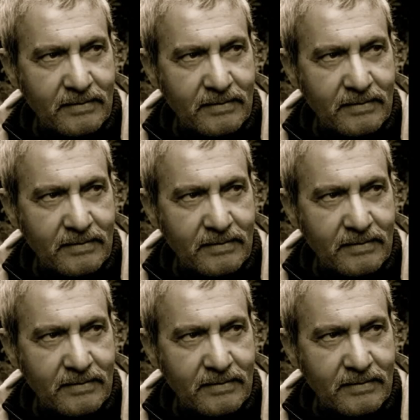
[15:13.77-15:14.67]

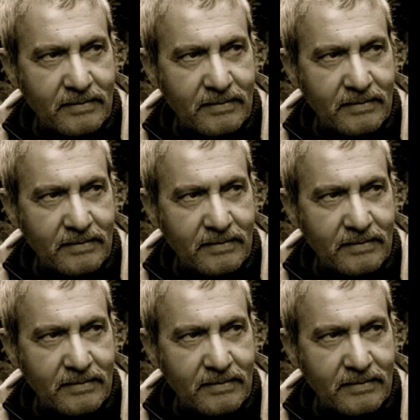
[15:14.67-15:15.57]

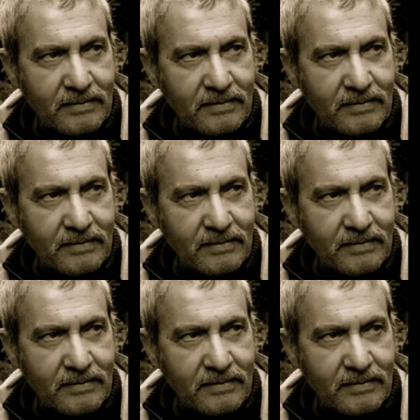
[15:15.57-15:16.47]

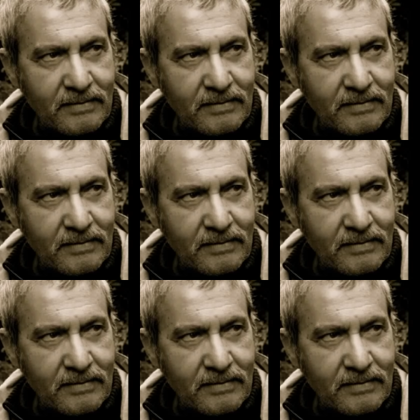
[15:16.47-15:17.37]

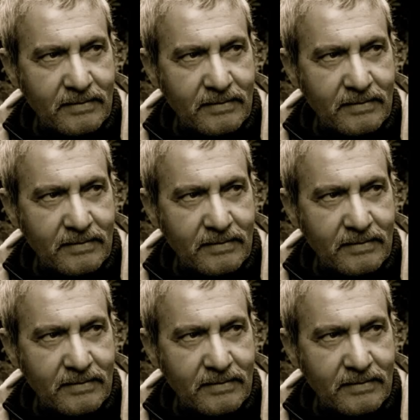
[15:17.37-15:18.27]

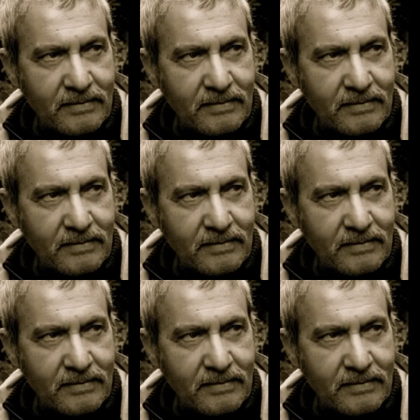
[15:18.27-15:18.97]
This is a still picture; no speech is visible.